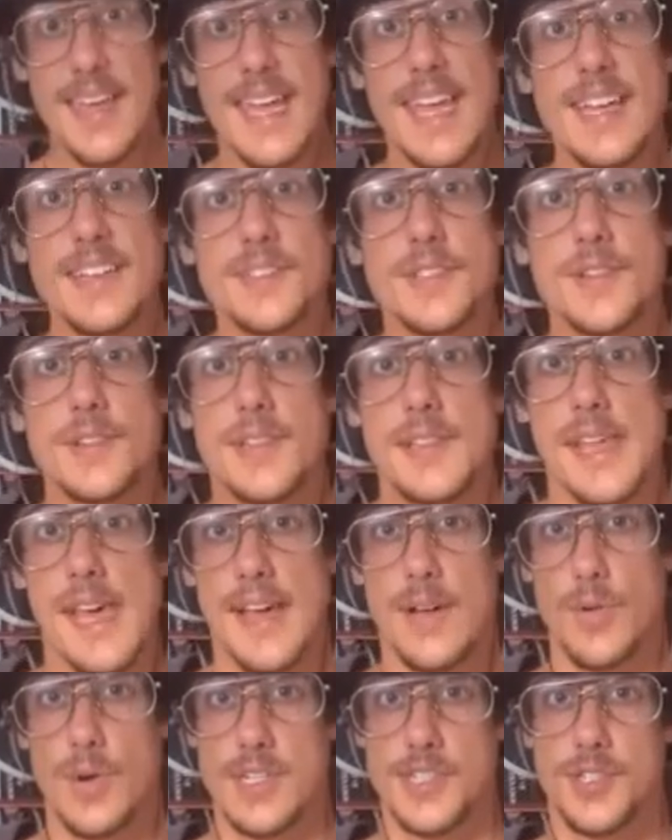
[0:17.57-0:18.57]
answer to
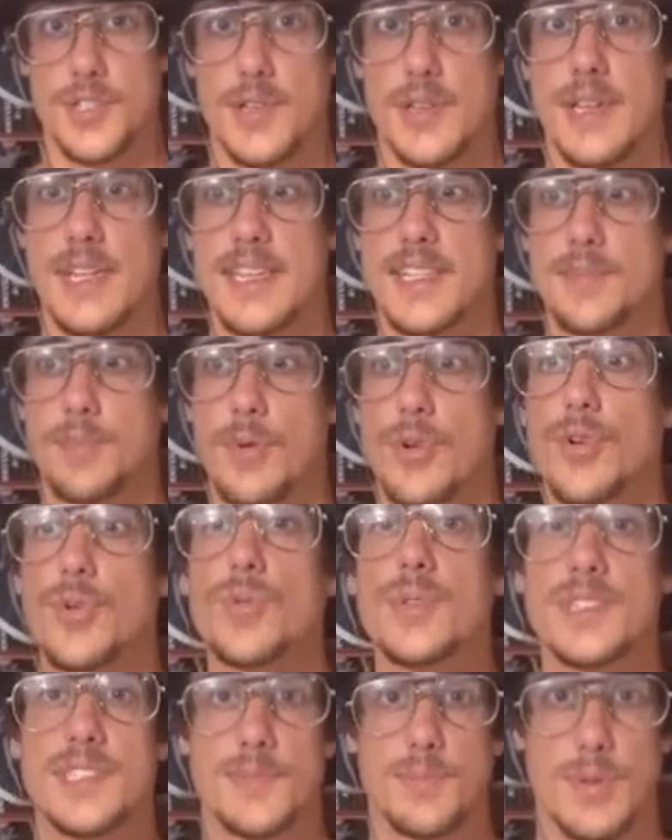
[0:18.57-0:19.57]
that question is
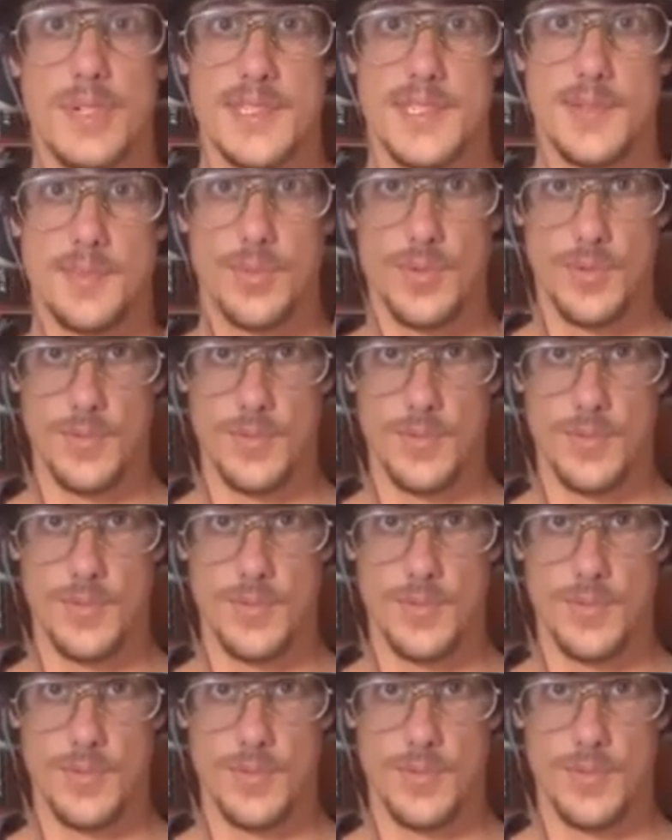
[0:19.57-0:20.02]
Bernoulli's principle.